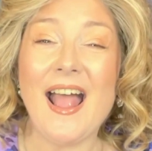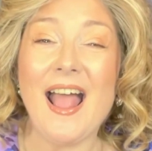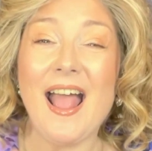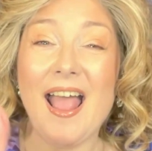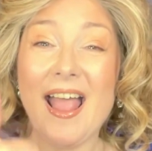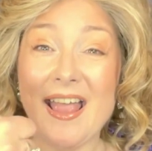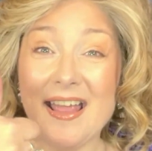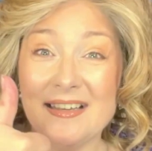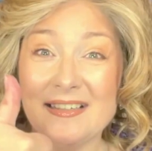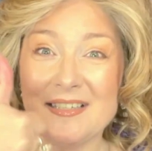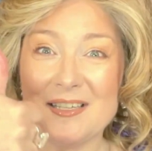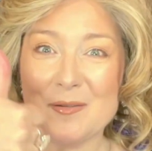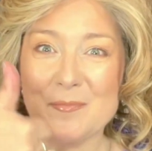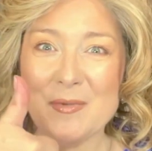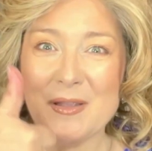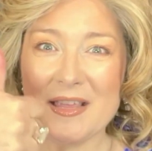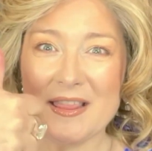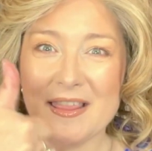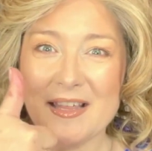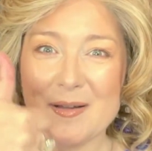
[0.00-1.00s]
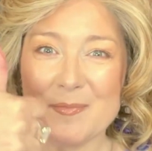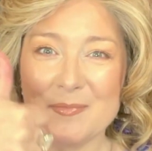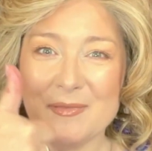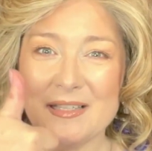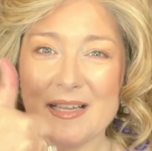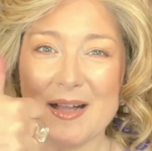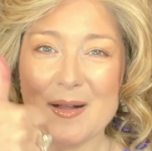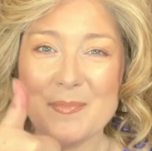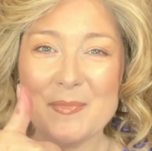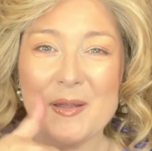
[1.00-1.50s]
and give me a thumbs
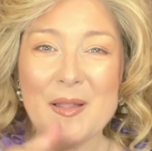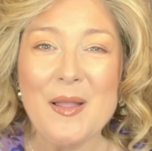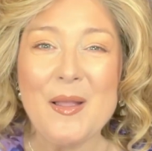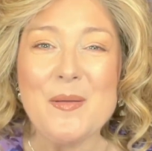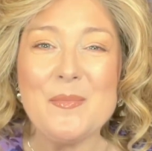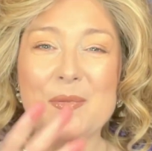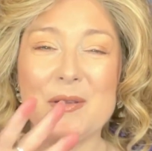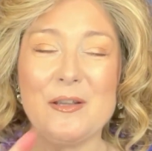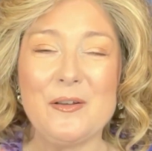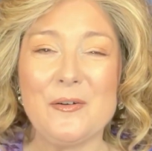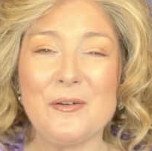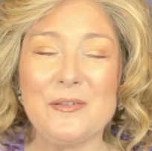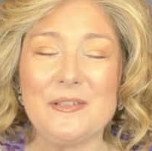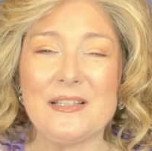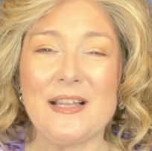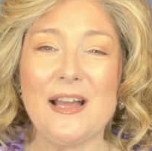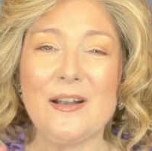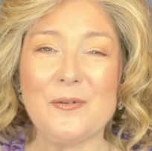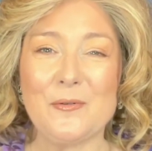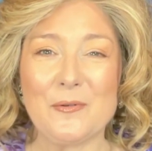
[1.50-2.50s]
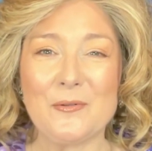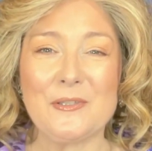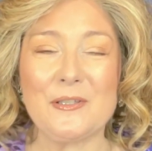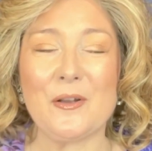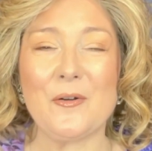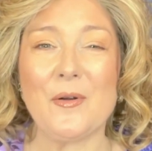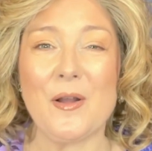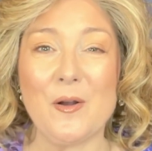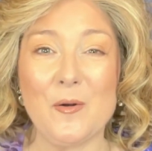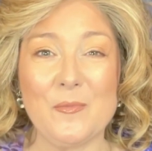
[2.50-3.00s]
up, because that
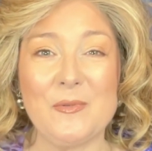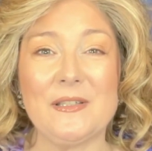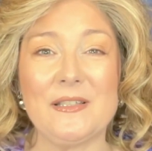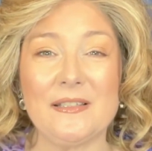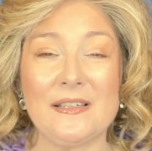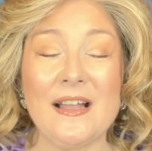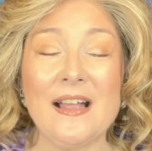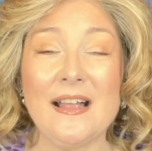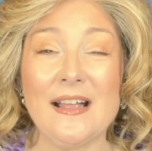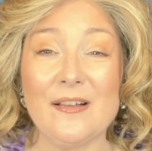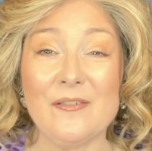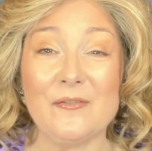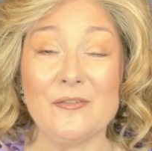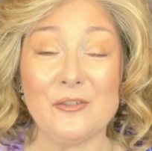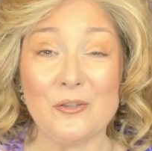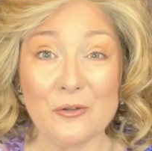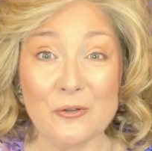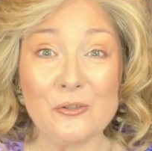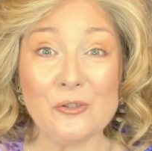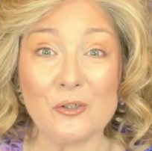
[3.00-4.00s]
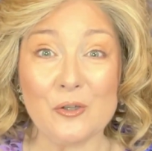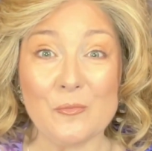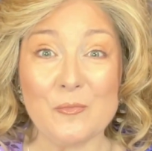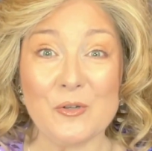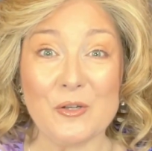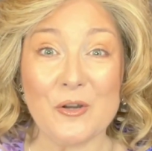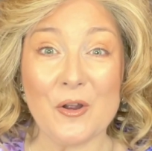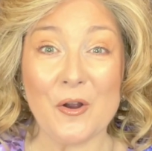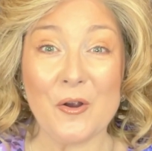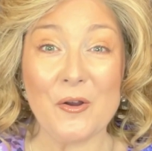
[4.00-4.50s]
also helps YouTube
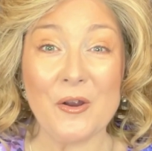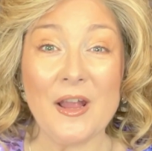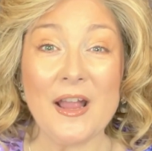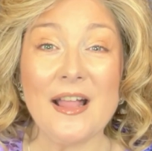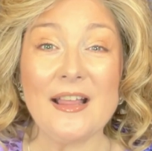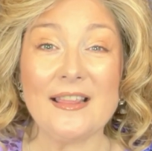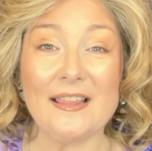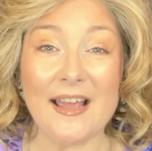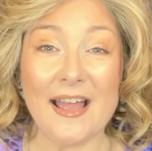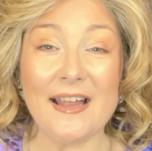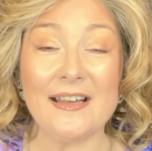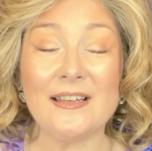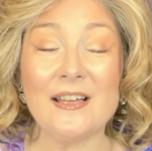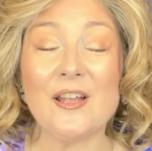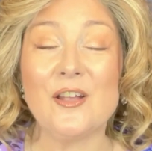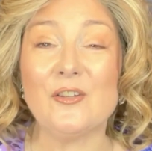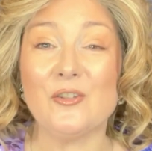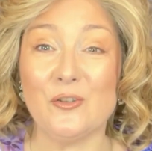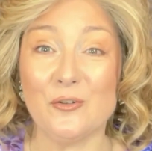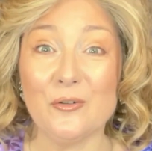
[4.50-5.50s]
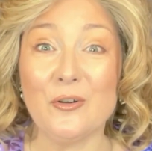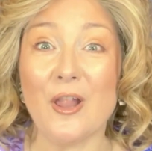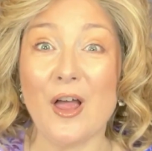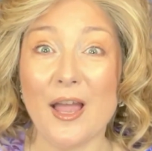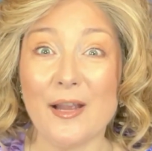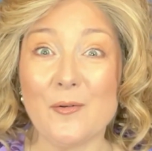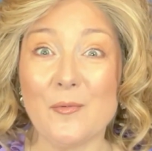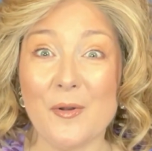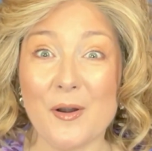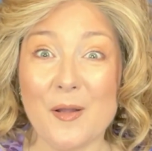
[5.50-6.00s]
to know that you
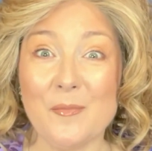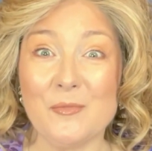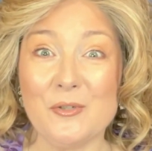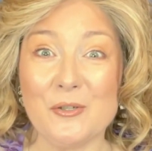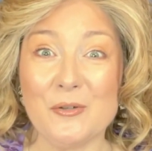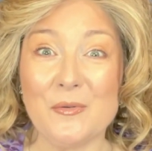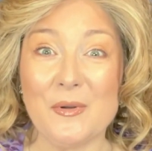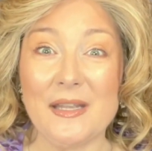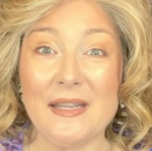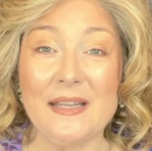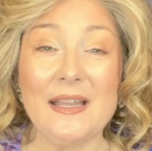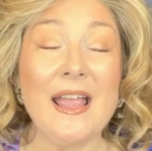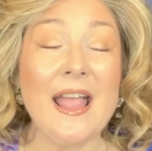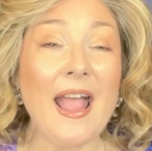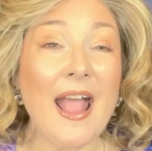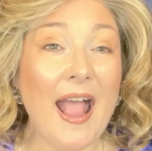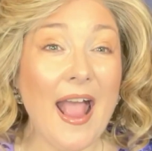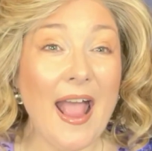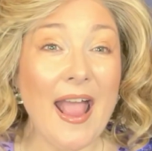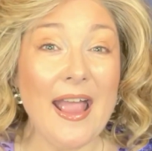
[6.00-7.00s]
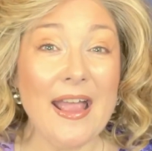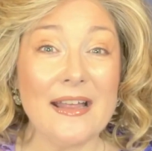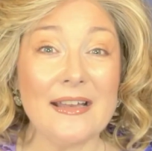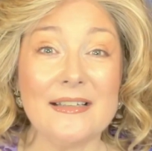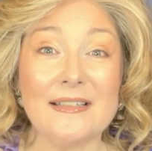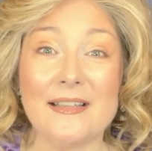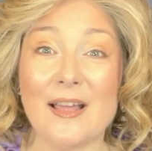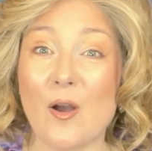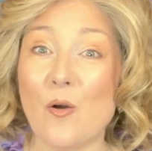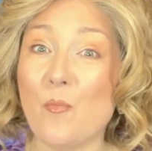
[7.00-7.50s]
like what I'm doing,
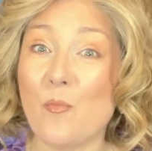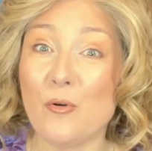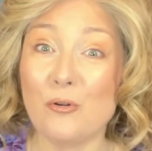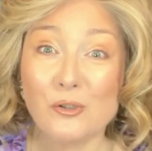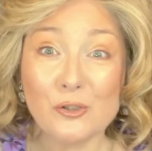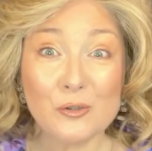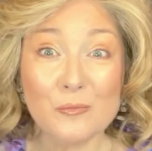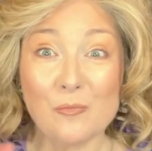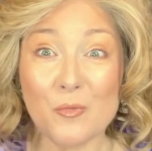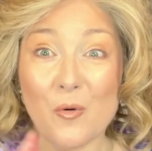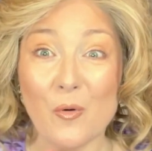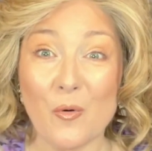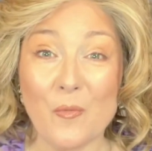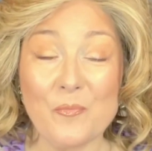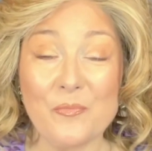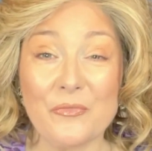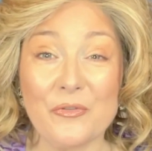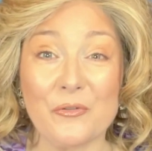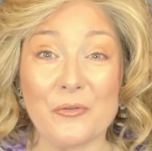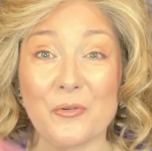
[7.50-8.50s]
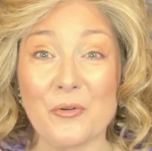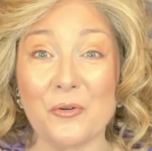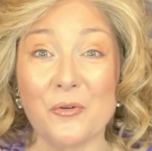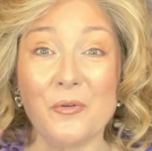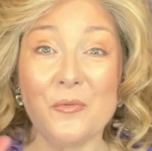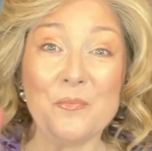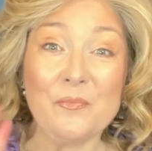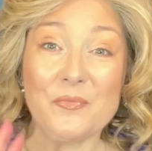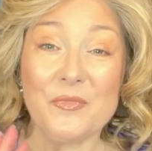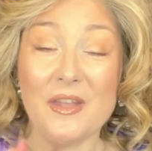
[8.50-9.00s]
and they'll push it more
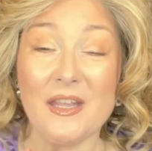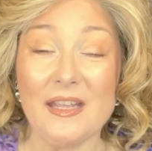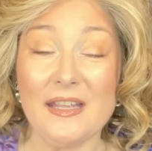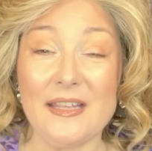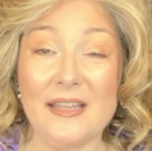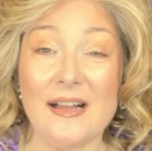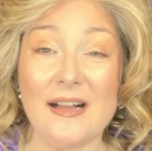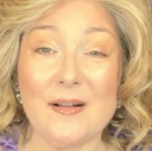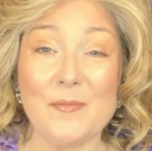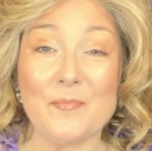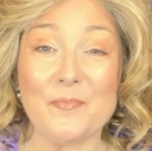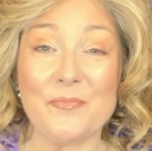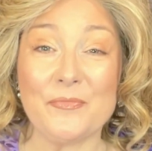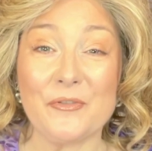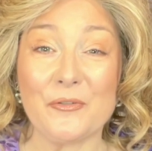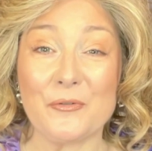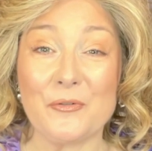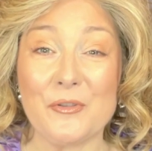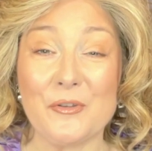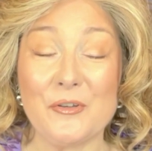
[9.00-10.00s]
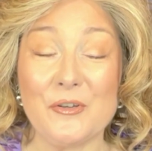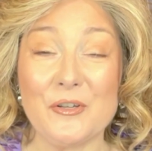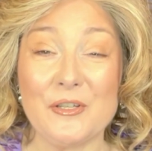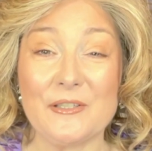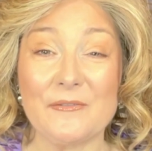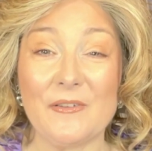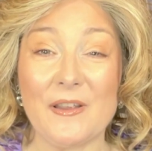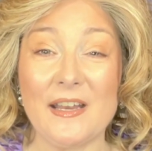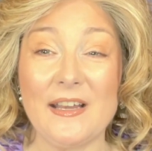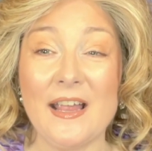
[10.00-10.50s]
through the, um, through the
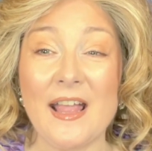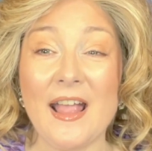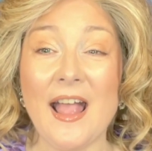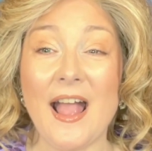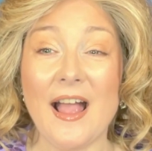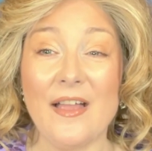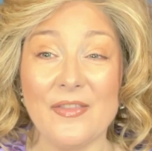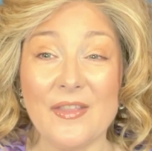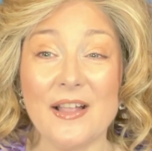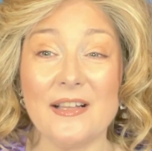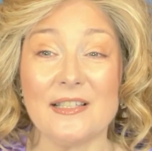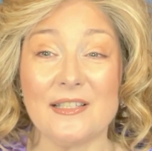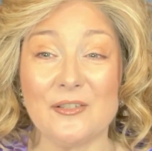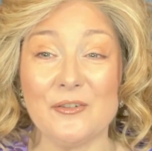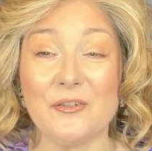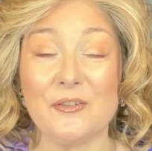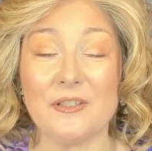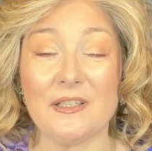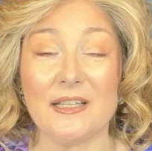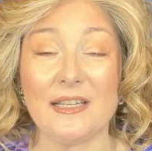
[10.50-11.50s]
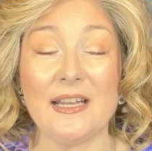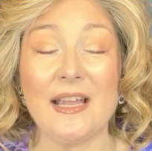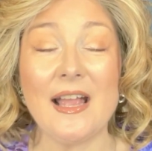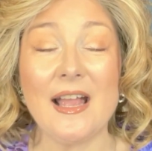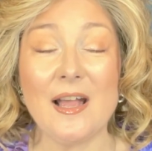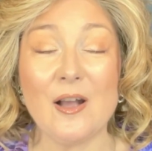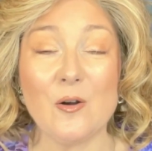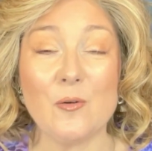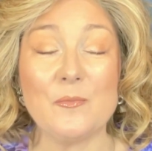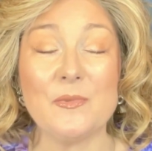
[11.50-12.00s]
newsfeed, and that certainly
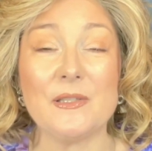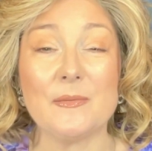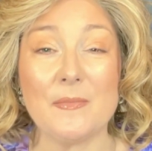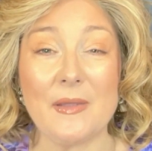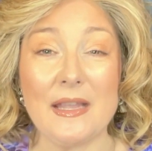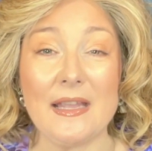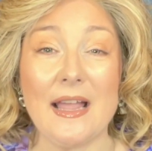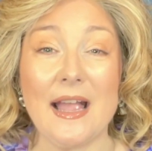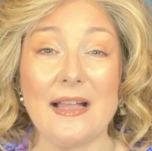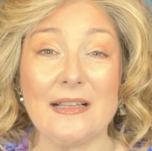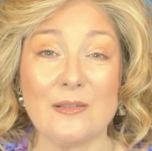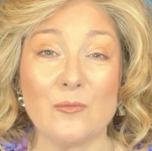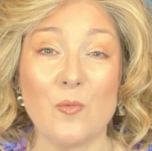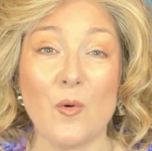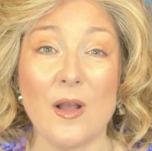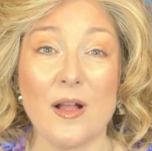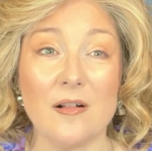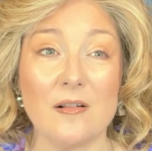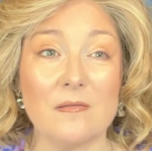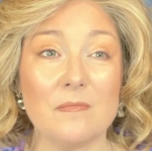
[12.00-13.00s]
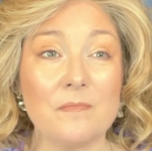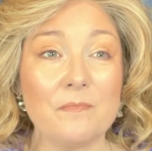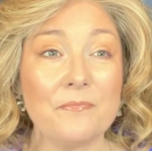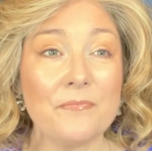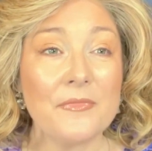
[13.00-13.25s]
helps me as well.